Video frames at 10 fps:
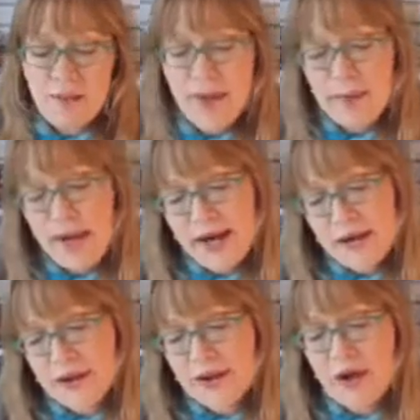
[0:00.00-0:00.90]
My
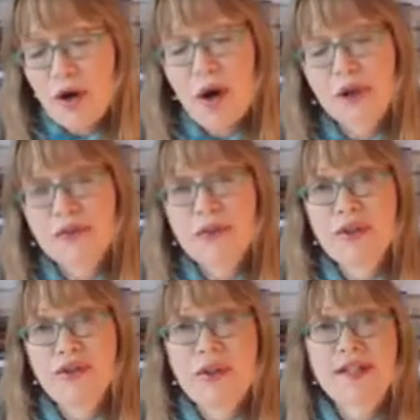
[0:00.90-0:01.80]
model also
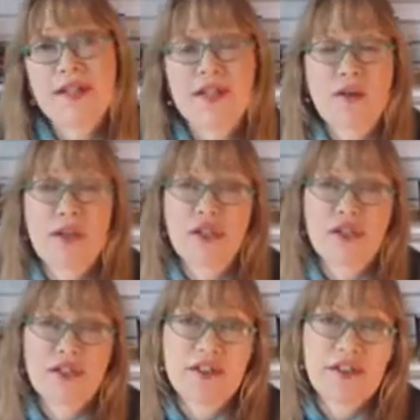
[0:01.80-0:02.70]
addresses the
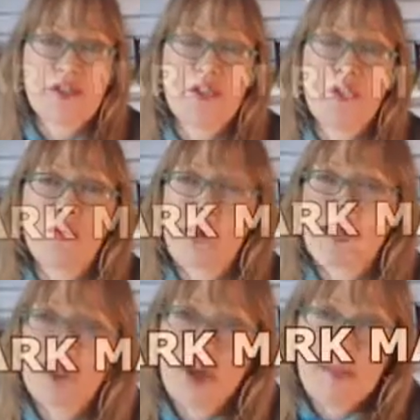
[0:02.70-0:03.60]
questions, what
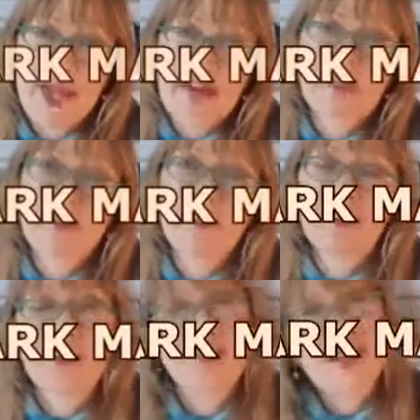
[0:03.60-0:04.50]
is dark matter
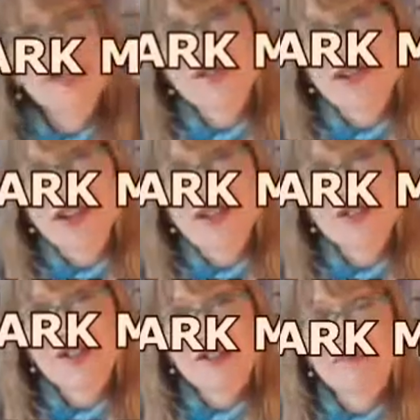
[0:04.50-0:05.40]
and what is dark
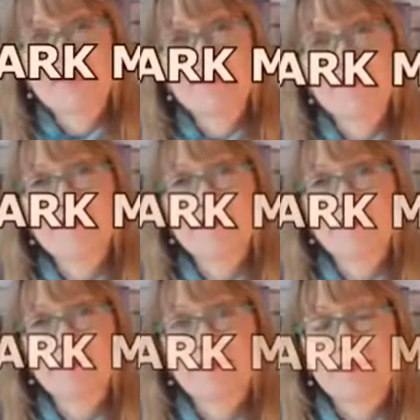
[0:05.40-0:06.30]
energy?
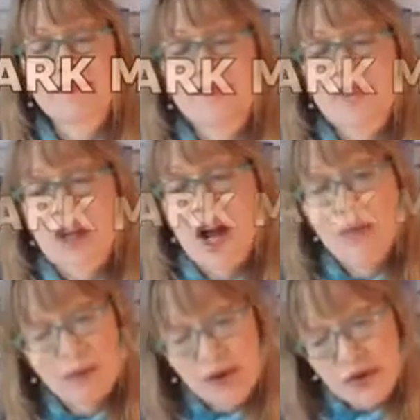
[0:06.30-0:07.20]
I
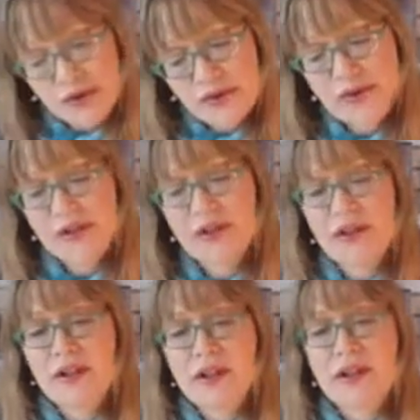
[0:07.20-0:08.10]
propose
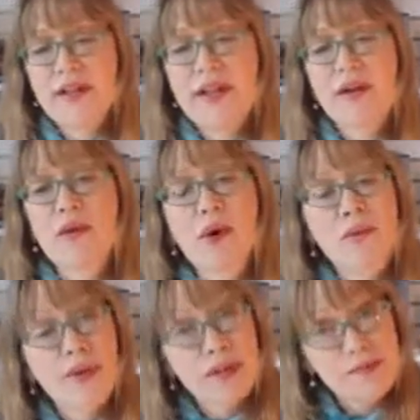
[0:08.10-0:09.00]
that what
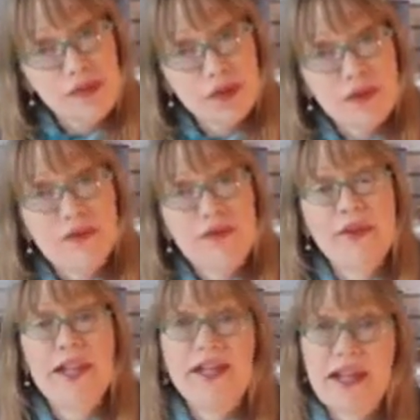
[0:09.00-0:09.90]
we observe
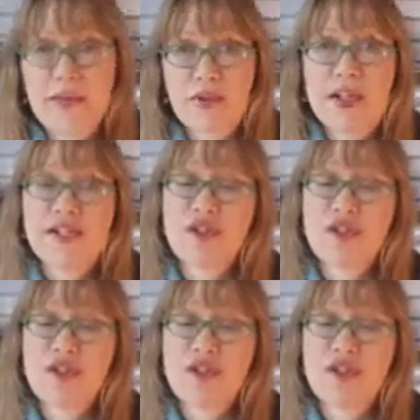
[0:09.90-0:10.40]
and label as